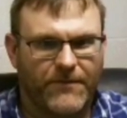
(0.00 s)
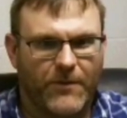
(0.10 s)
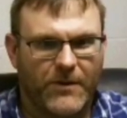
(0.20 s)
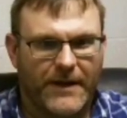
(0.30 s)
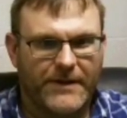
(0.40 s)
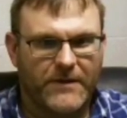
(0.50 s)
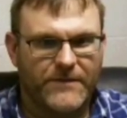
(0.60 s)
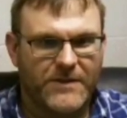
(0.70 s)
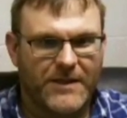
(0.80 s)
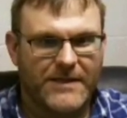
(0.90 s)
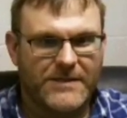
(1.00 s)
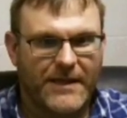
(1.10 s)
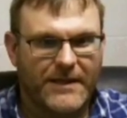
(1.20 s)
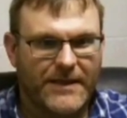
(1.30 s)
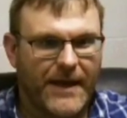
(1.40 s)
for electives and things
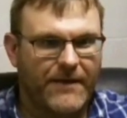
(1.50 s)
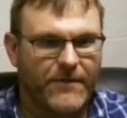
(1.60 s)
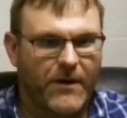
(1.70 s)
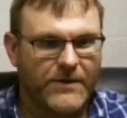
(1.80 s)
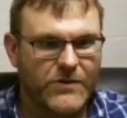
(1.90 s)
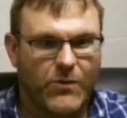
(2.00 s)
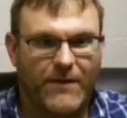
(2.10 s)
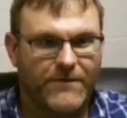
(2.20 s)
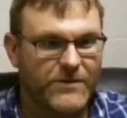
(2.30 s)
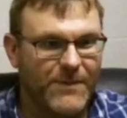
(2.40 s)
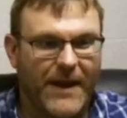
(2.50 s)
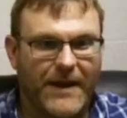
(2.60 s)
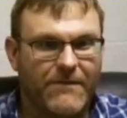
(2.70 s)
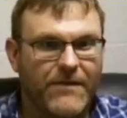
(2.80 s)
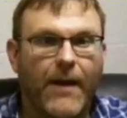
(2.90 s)
like that, if your high school offers them,
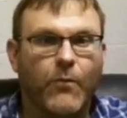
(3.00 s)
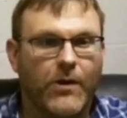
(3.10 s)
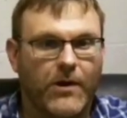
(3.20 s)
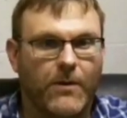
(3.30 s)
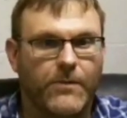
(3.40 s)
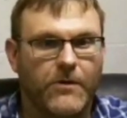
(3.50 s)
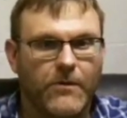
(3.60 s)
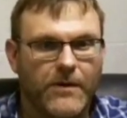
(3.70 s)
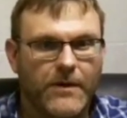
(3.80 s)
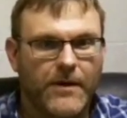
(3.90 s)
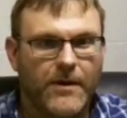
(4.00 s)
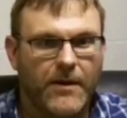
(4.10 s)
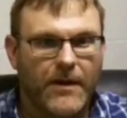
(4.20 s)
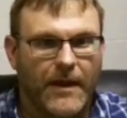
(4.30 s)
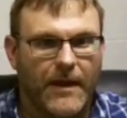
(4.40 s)
any of that will help you
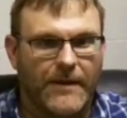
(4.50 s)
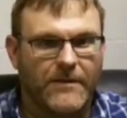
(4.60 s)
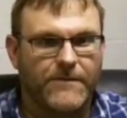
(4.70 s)
in the